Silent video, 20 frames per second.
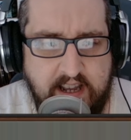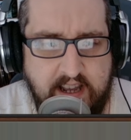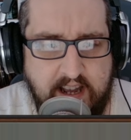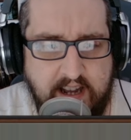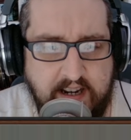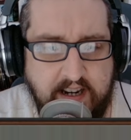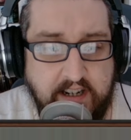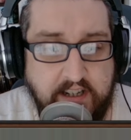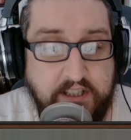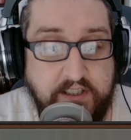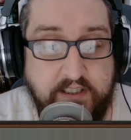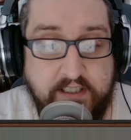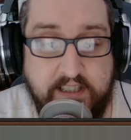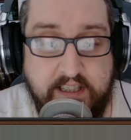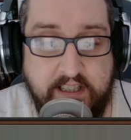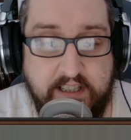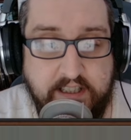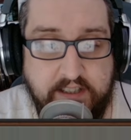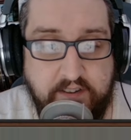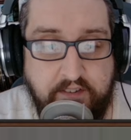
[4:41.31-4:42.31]
And as you can see,
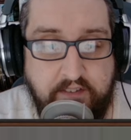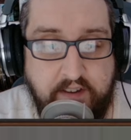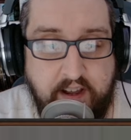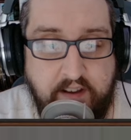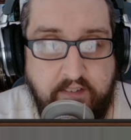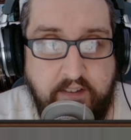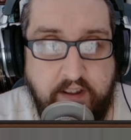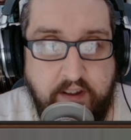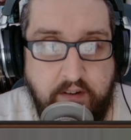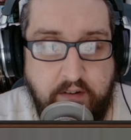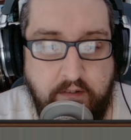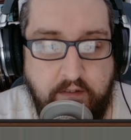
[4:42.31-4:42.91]
there's a fair few